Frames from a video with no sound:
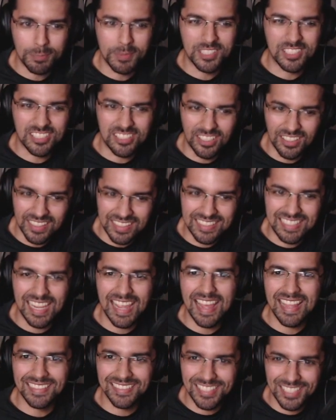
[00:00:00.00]
but still
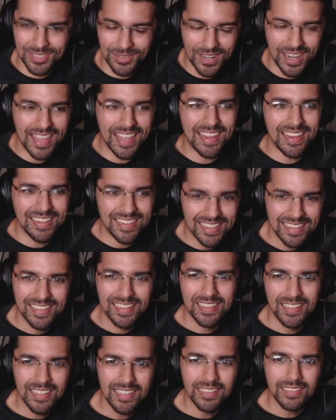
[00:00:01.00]
intense, right?
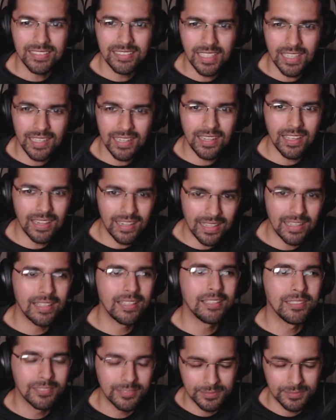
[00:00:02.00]
Da-da-da.